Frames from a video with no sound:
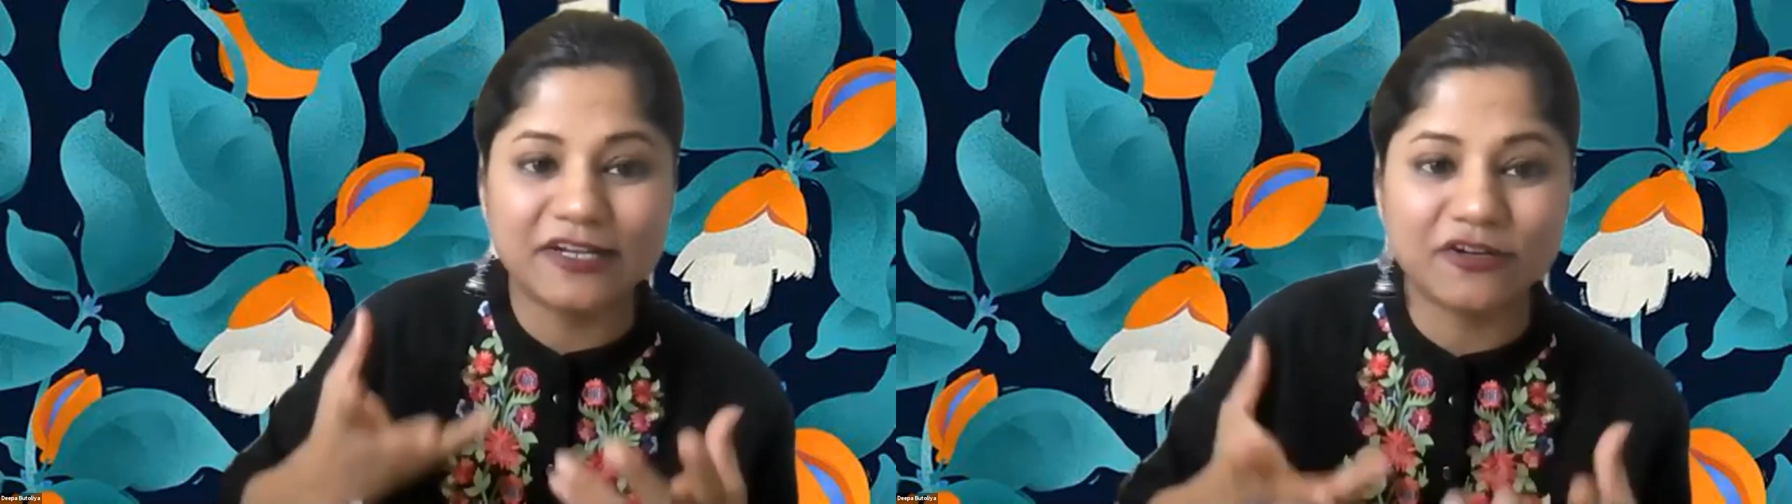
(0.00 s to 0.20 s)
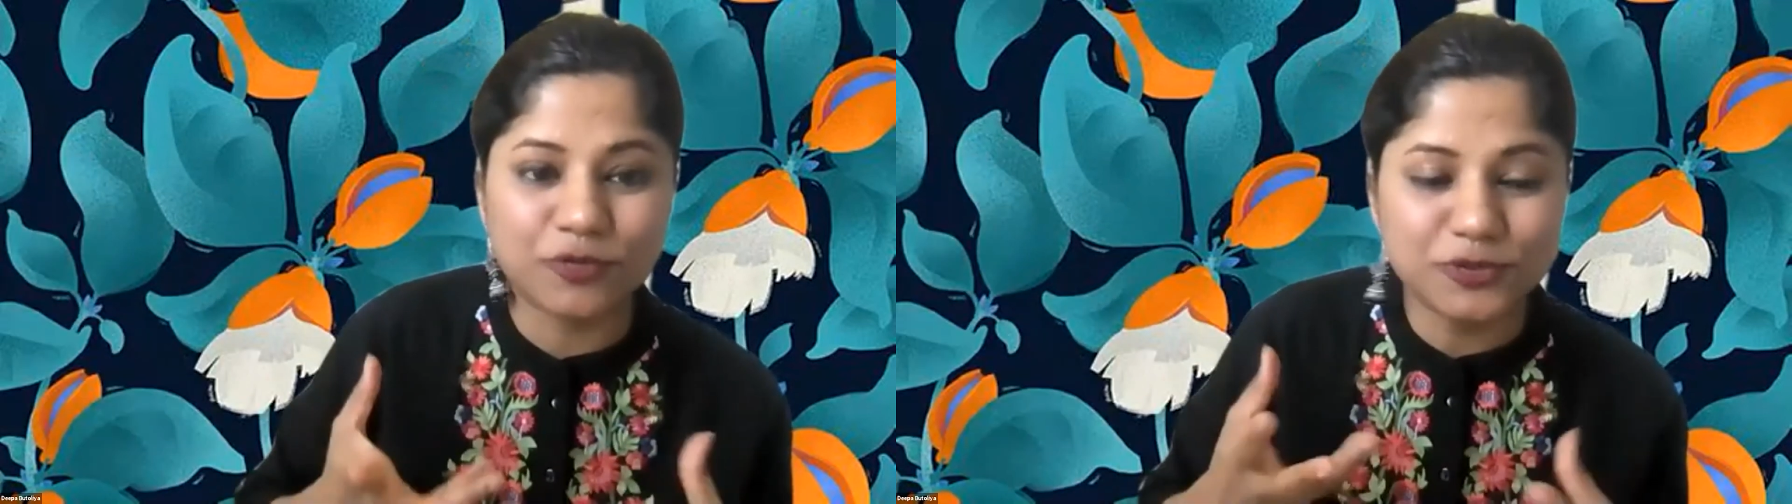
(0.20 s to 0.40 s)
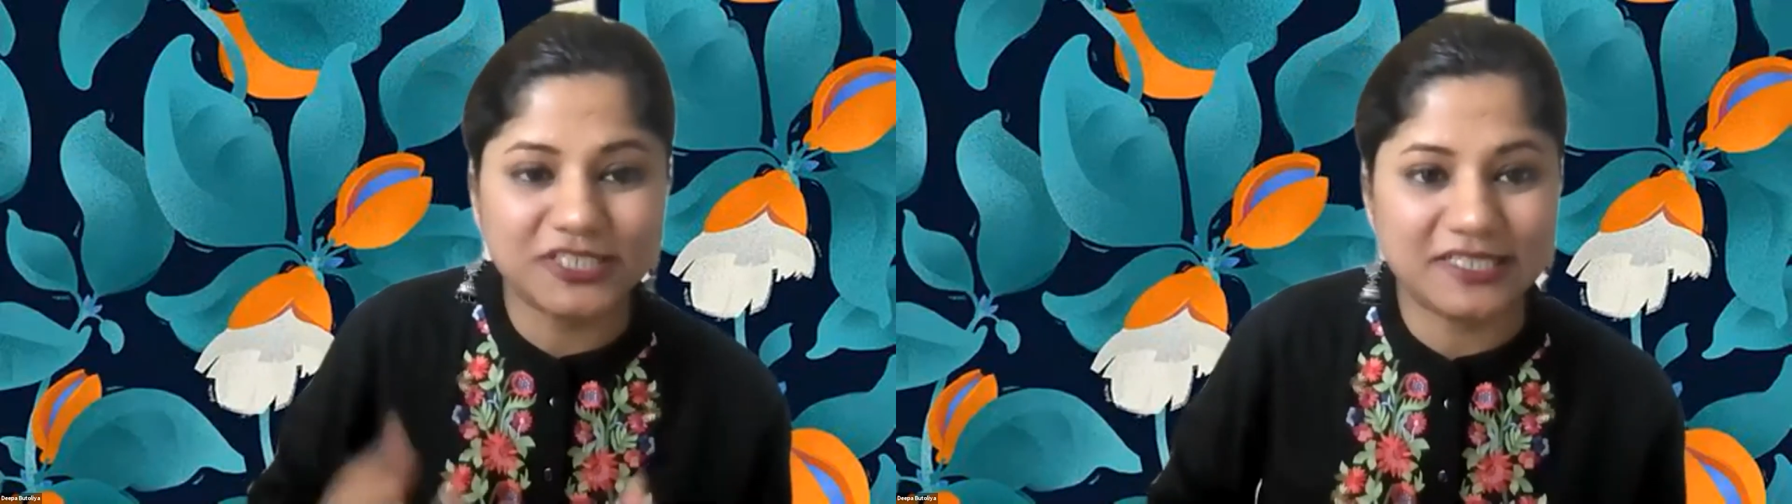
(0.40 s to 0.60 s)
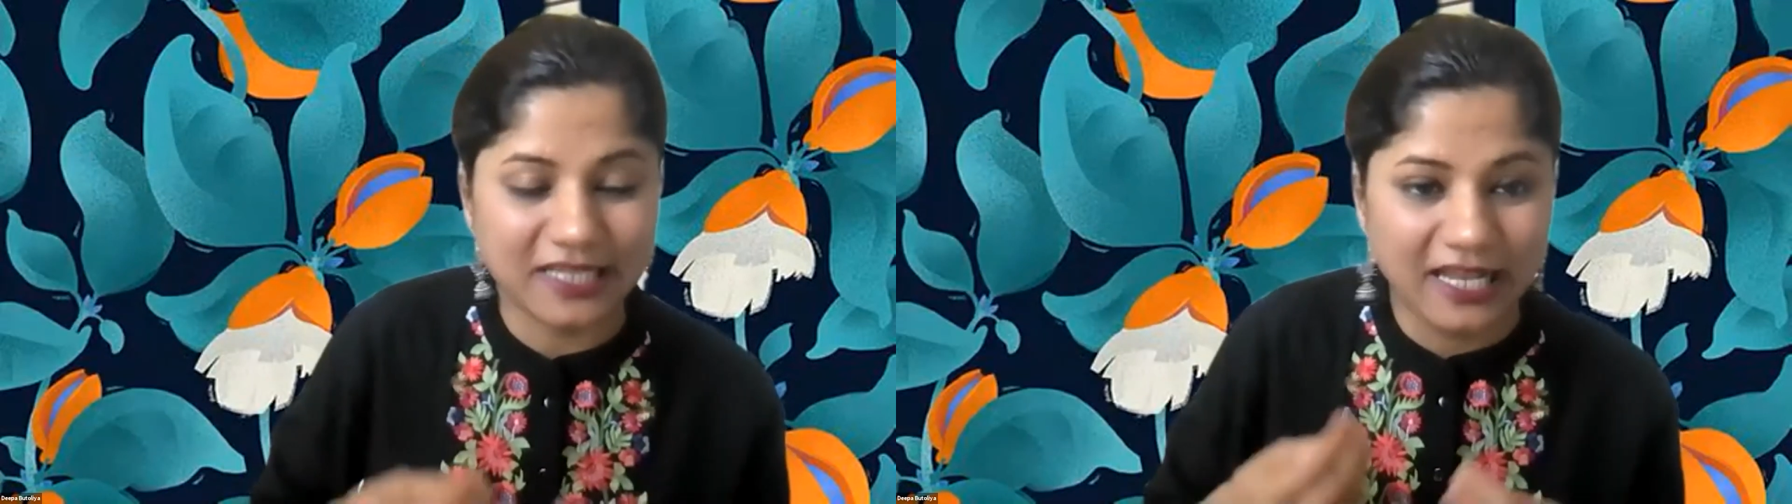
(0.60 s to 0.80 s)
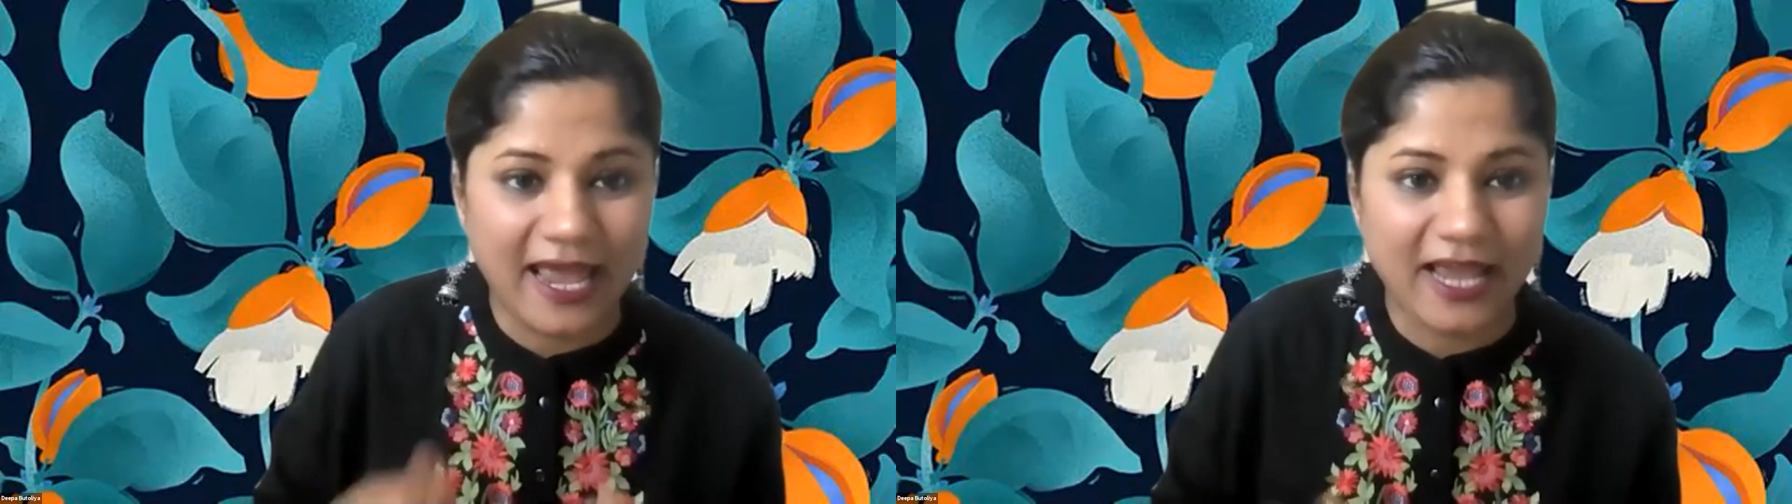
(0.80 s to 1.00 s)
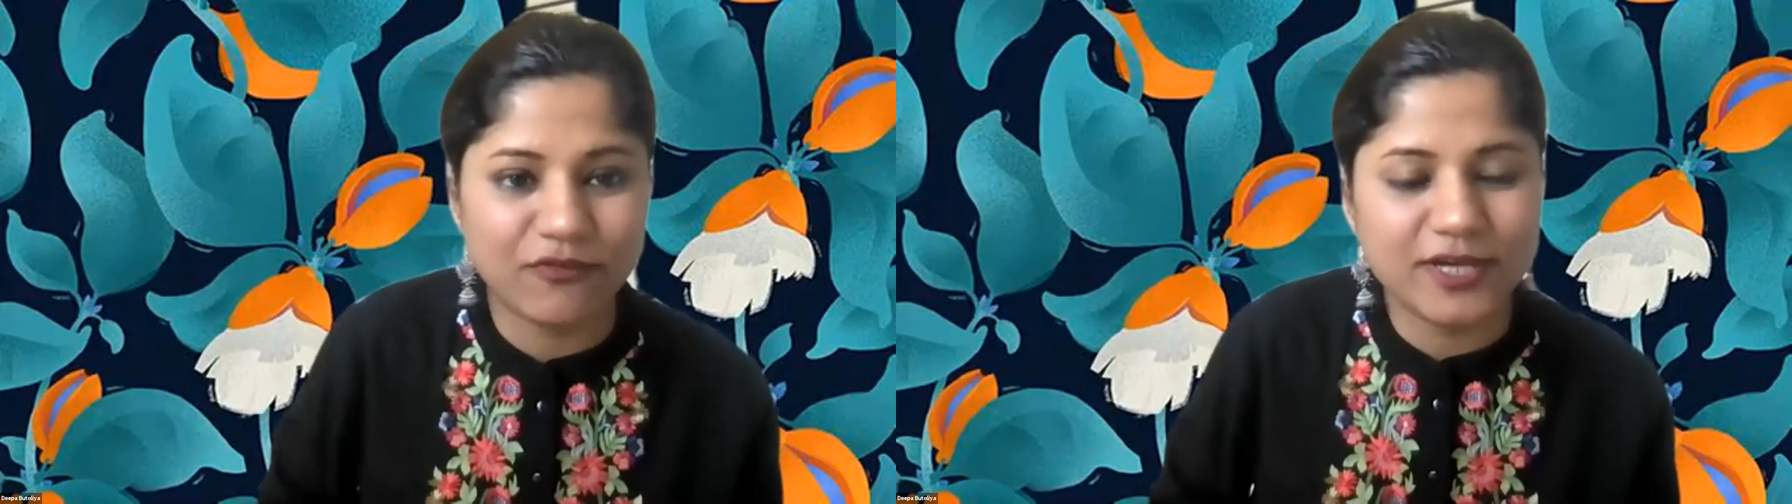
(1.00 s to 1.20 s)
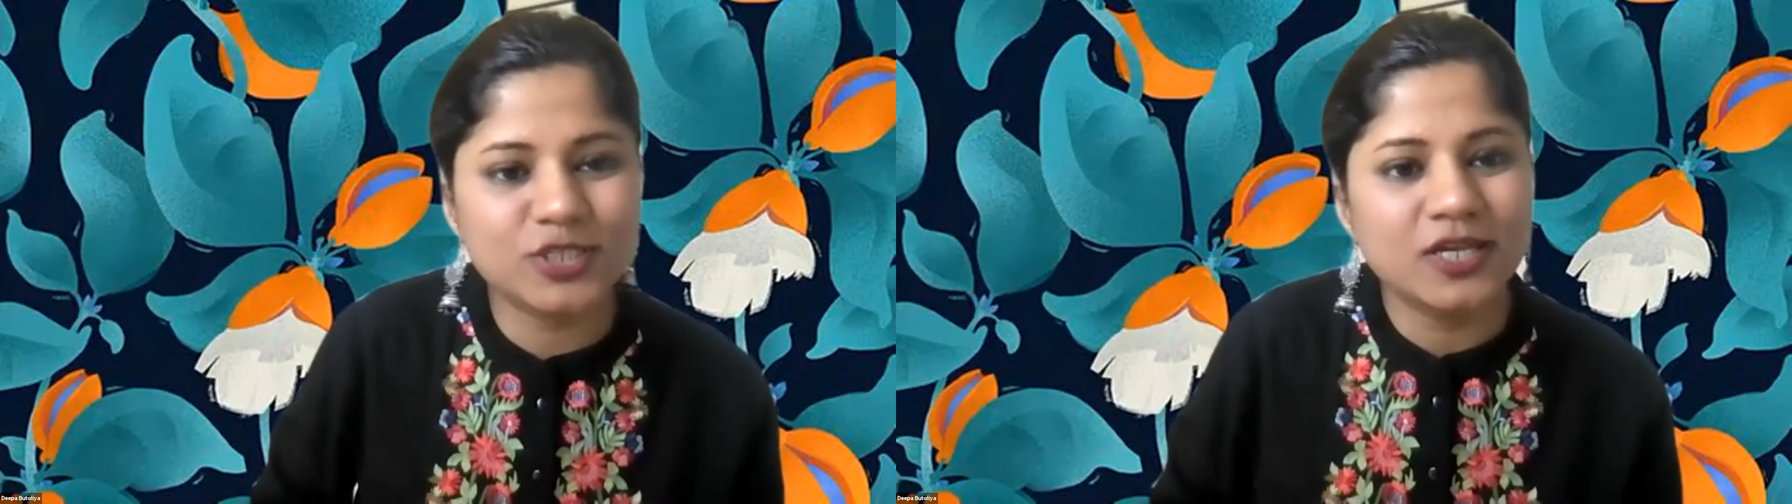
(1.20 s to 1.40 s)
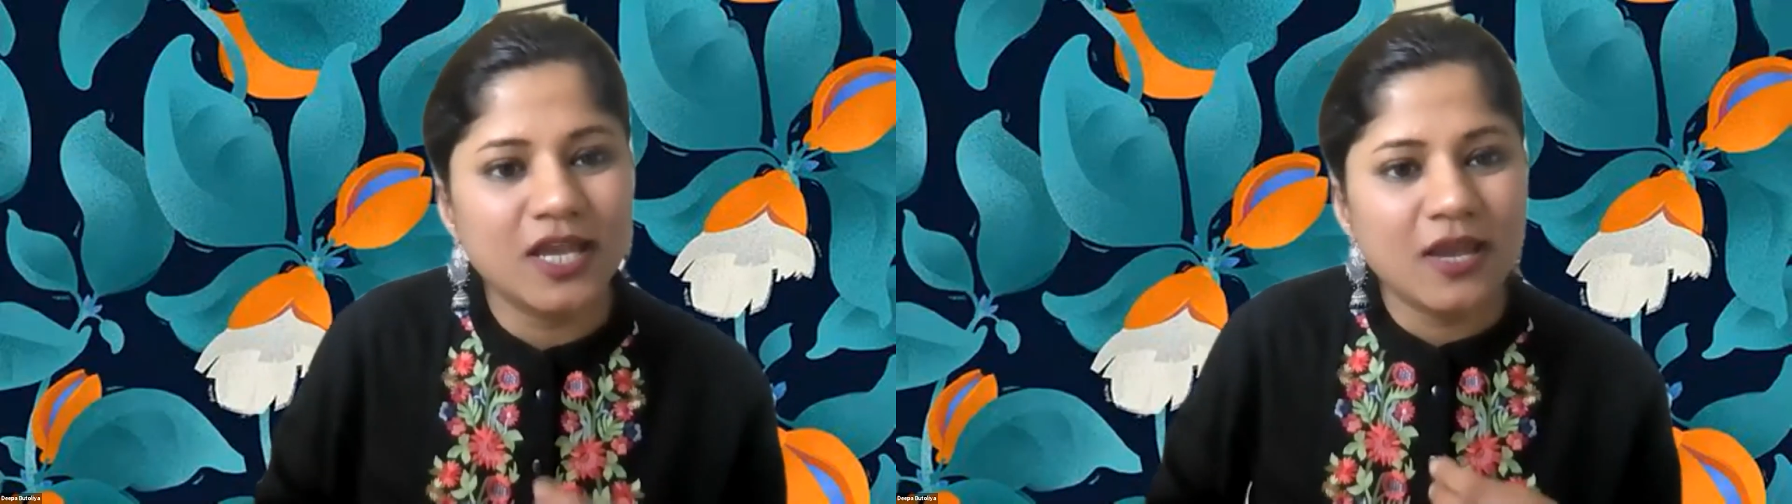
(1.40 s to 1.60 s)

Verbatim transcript: rooted in the language